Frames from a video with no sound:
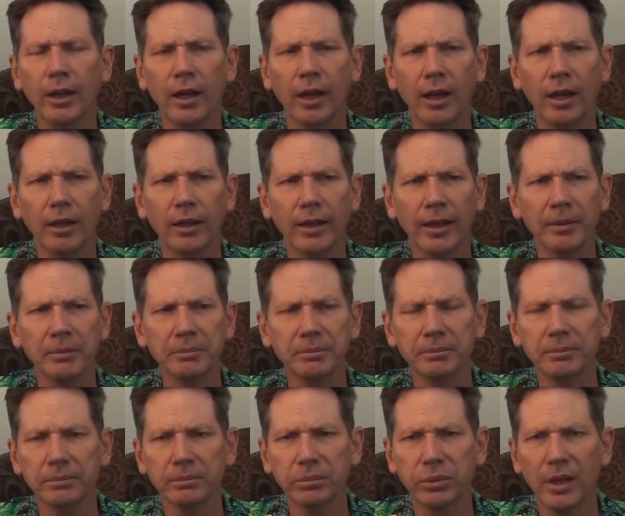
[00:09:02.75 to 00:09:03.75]
I'm
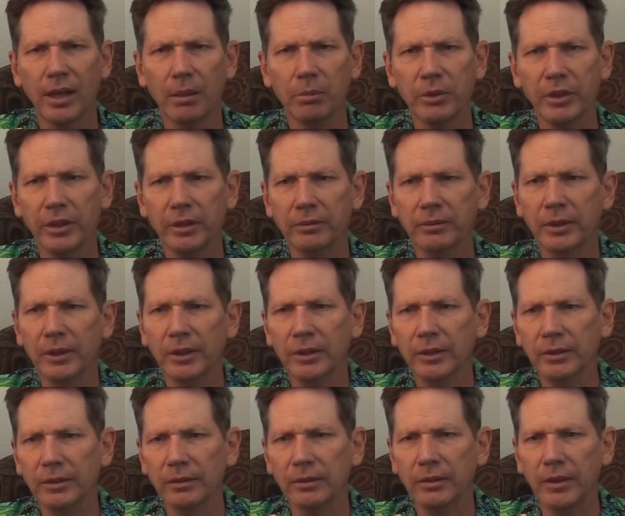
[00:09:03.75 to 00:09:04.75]
probably
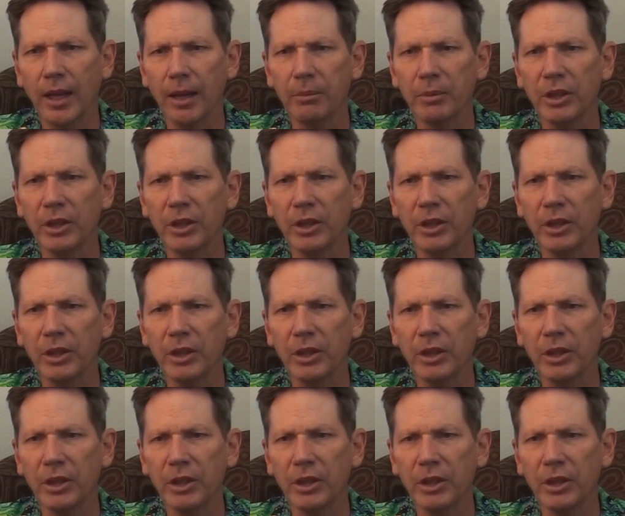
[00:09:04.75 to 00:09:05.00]
not